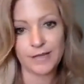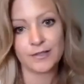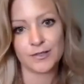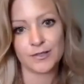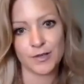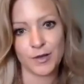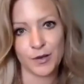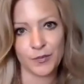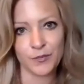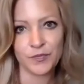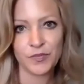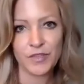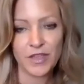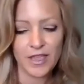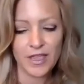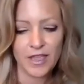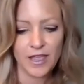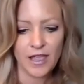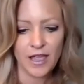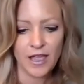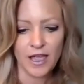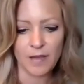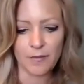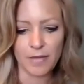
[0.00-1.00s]
So
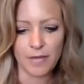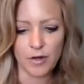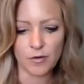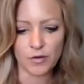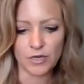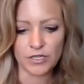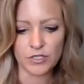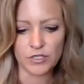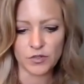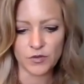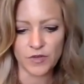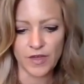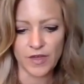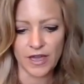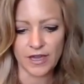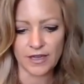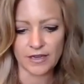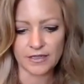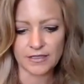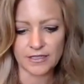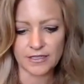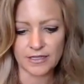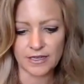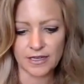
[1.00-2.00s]
I may redo
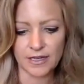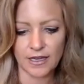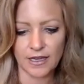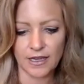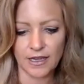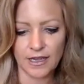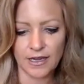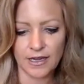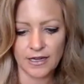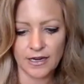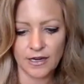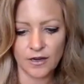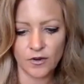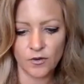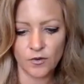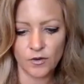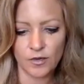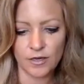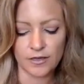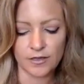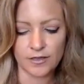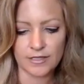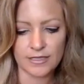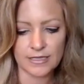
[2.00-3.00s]
that anyhow
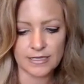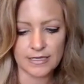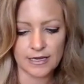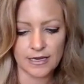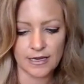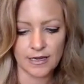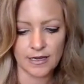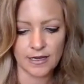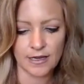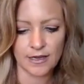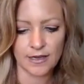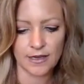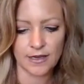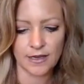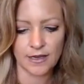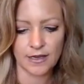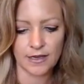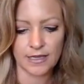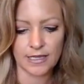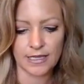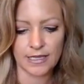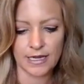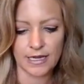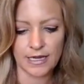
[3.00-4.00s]
and
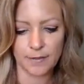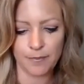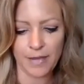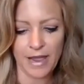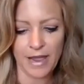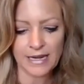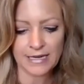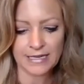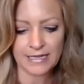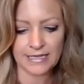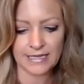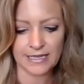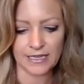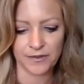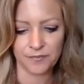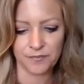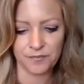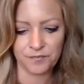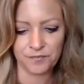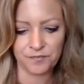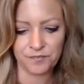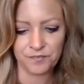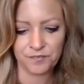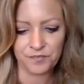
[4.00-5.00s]
get it back to you.
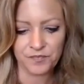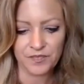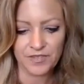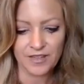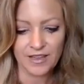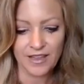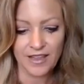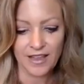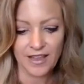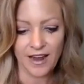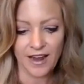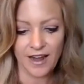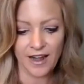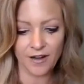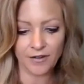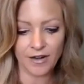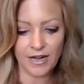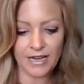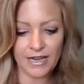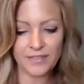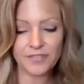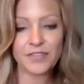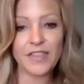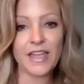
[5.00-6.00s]
All
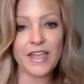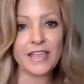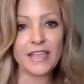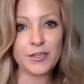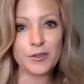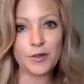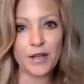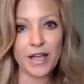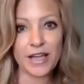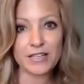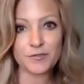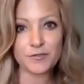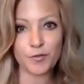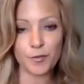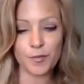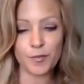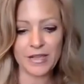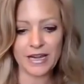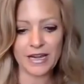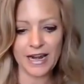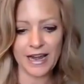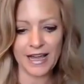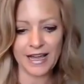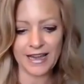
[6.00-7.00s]
right. Thank you guys for
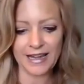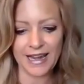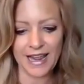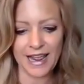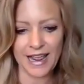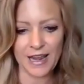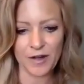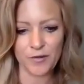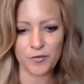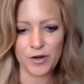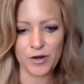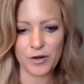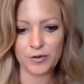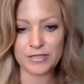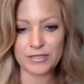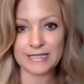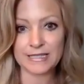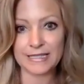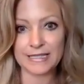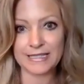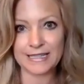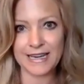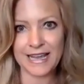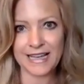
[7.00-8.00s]
being on, and we will
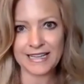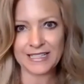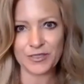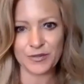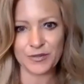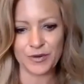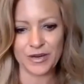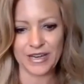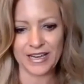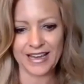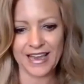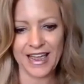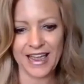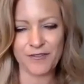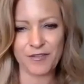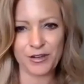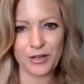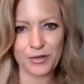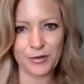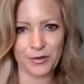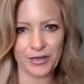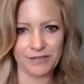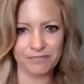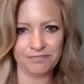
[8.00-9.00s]
see you next week. Have a
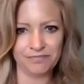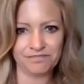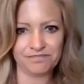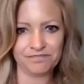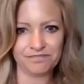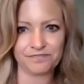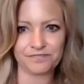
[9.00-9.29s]
good one.